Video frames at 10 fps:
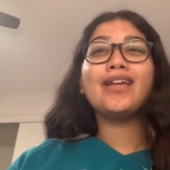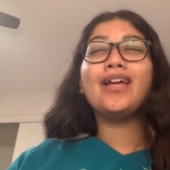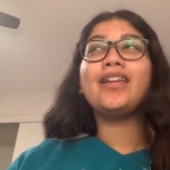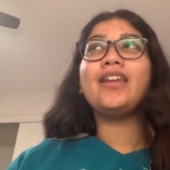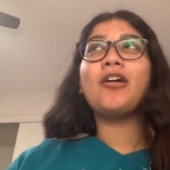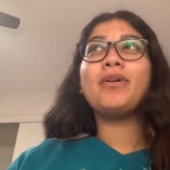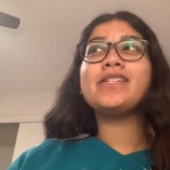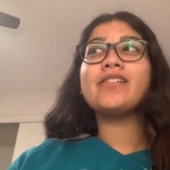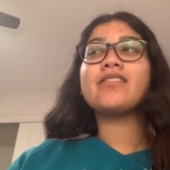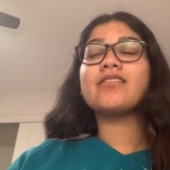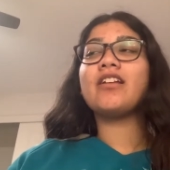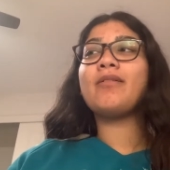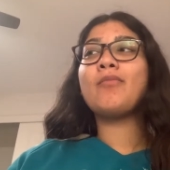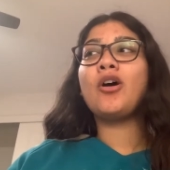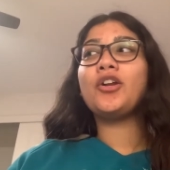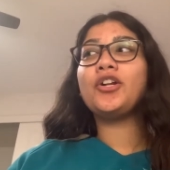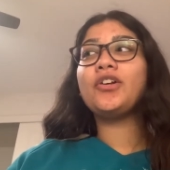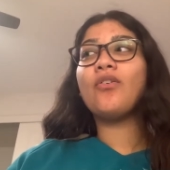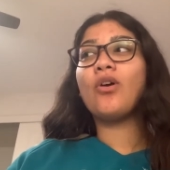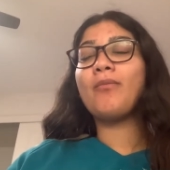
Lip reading: and now my desk doesn't have my monitor or